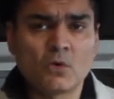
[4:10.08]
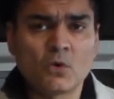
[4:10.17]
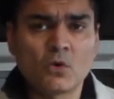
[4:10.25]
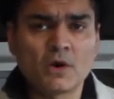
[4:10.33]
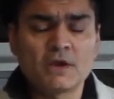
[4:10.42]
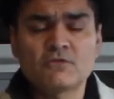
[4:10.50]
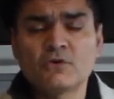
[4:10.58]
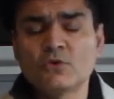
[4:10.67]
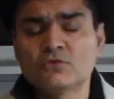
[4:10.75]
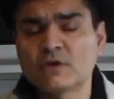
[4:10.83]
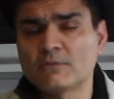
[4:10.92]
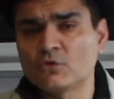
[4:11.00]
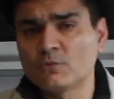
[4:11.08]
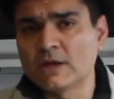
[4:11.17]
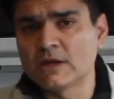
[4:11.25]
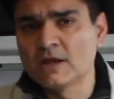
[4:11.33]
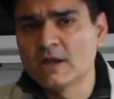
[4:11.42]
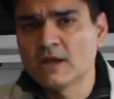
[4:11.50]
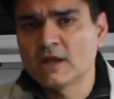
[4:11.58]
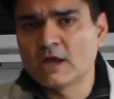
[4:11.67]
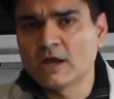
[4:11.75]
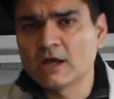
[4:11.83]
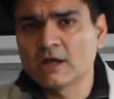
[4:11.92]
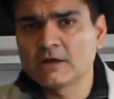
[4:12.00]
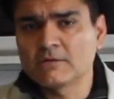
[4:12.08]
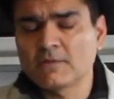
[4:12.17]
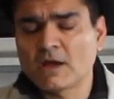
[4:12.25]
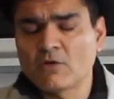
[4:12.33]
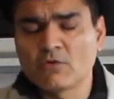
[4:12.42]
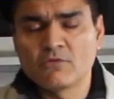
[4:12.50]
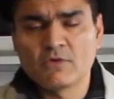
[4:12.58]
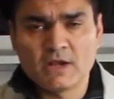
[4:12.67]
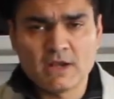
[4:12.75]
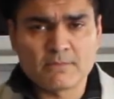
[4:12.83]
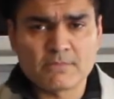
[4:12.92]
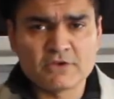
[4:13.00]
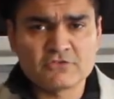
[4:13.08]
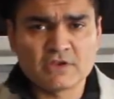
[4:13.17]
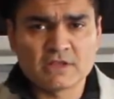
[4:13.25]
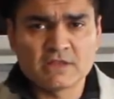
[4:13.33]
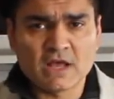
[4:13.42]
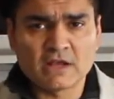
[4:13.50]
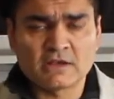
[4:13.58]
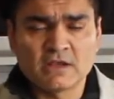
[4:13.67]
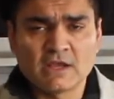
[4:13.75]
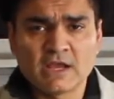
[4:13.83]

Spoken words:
or introduce them to me. I will really appreciate that.